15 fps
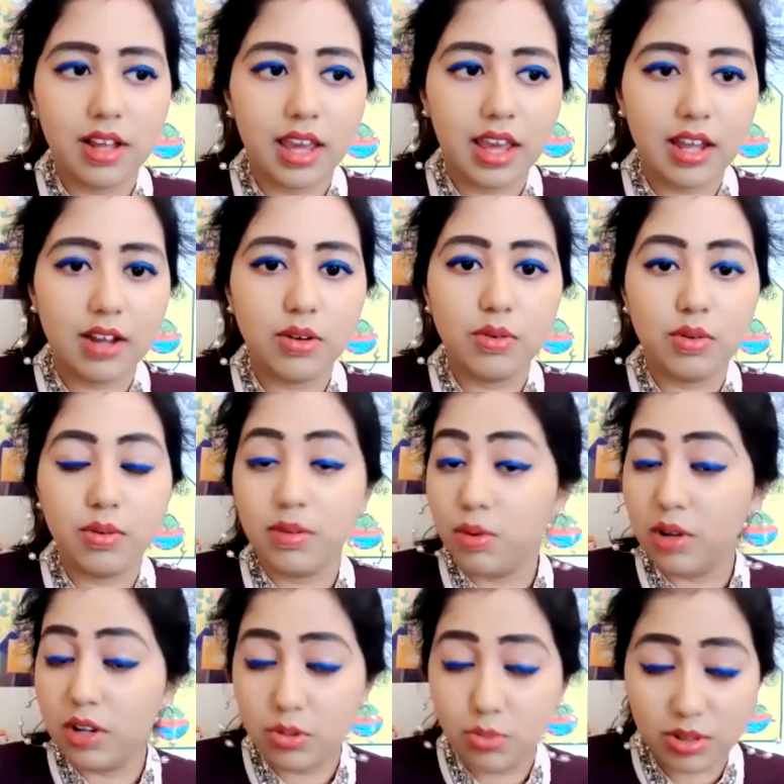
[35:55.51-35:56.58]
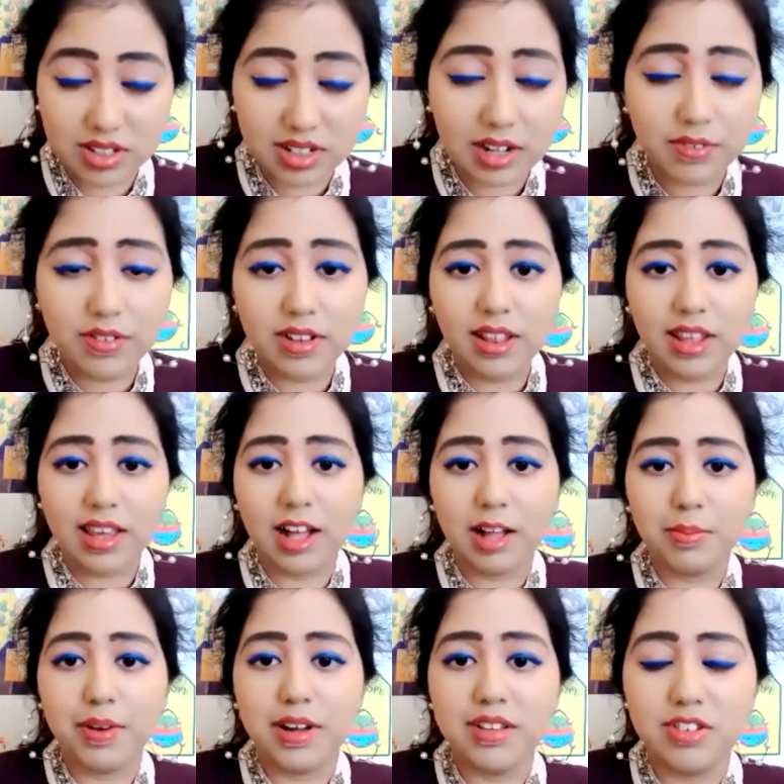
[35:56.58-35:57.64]
and it will definitely help
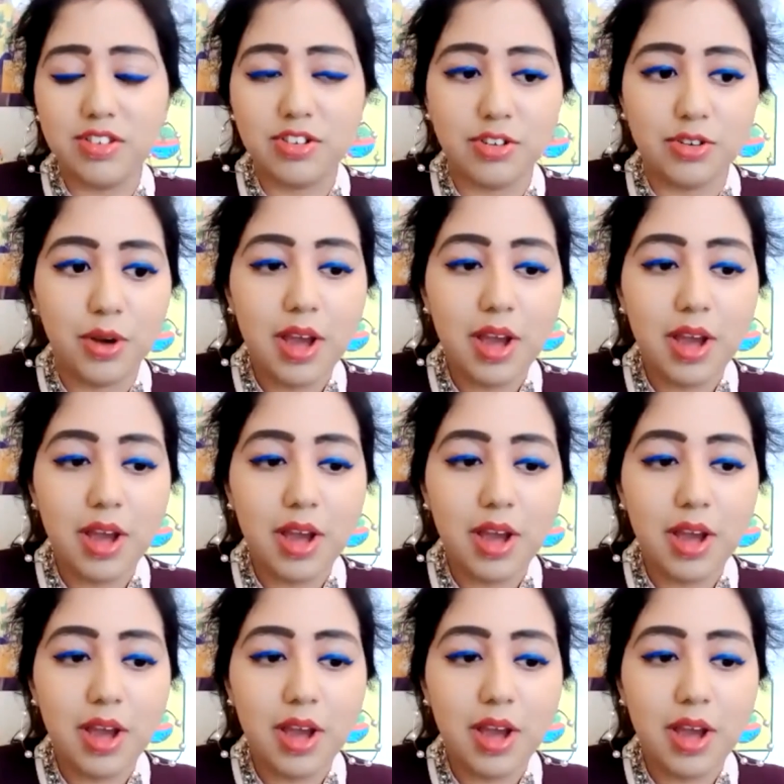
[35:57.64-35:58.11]
us to